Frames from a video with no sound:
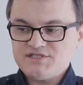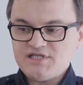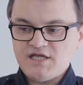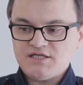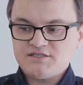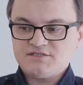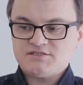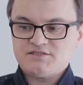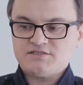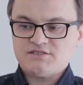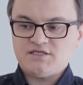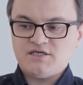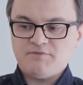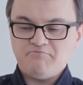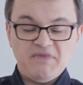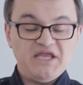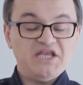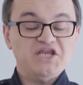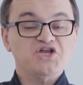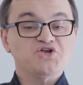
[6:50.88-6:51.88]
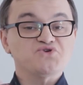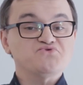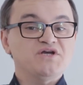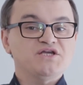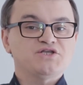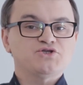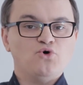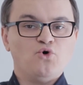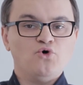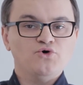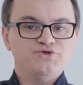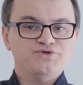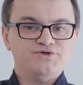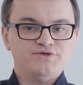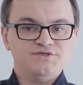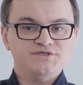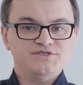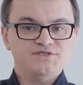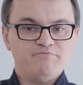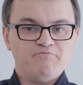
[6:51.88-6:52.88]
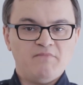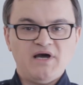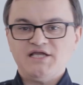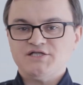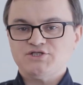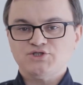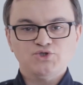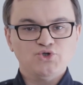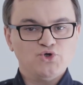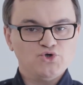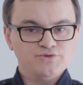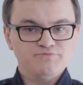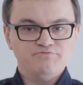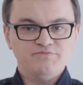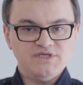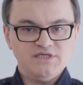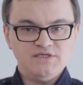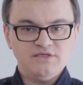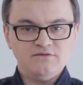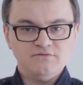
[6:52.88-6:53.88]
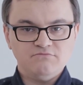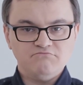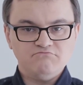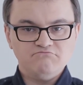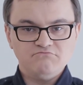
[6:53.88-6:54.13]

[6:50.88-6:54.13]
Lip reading: that many great authors might not be